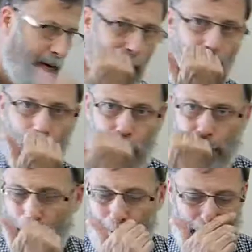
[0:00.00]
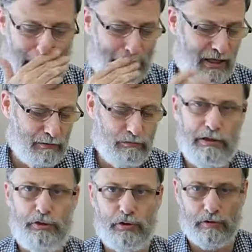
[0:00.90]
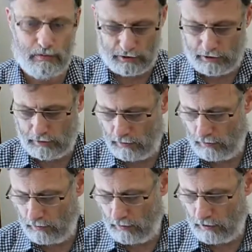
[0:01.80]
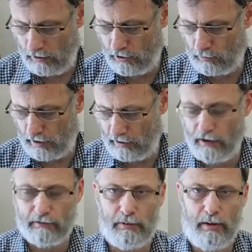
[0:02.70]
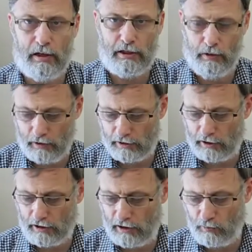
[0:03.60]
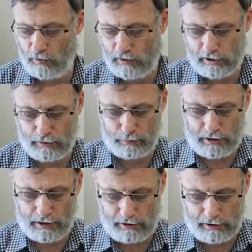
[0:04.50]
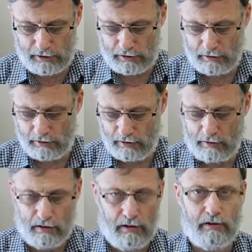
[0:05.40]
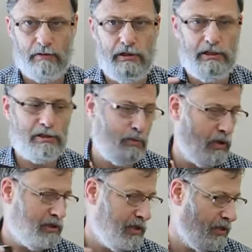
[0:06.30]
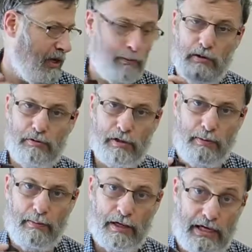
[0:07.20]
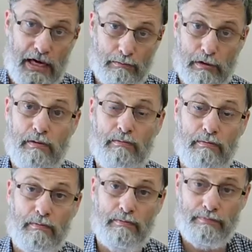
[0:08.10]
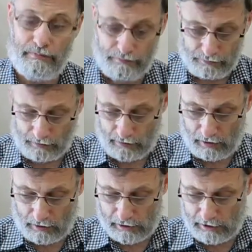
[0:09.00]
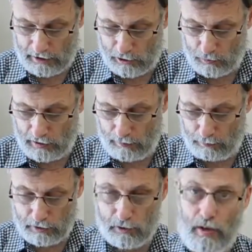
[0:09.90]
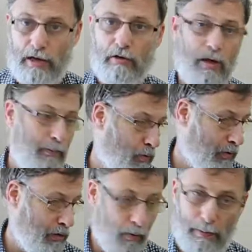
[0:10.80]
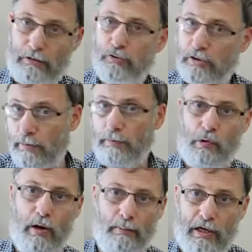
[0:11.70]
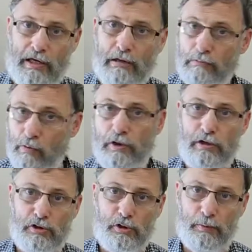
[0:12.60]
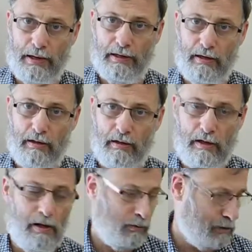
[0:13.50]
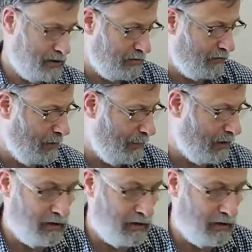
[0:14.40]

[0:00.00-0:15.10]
I always go and get the originals. I don't get the aftermarket ones. I get the ones that are branded. The reason why is if that blows up in my camera, I can say to Olympus, oh hang on, I bought one of your batteries, it blew up my camera, what are you going to do about it? Because if I buy an